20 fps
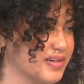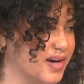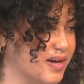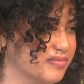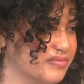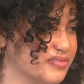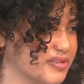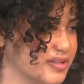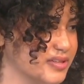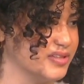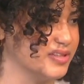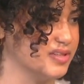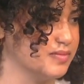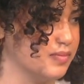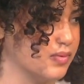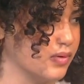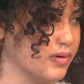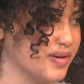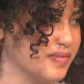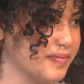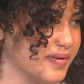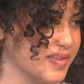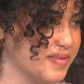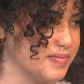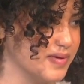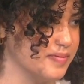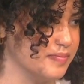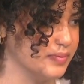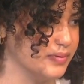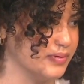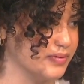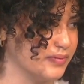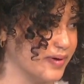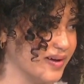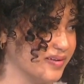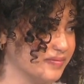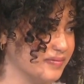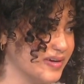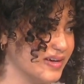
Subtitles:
comfort and support by the people around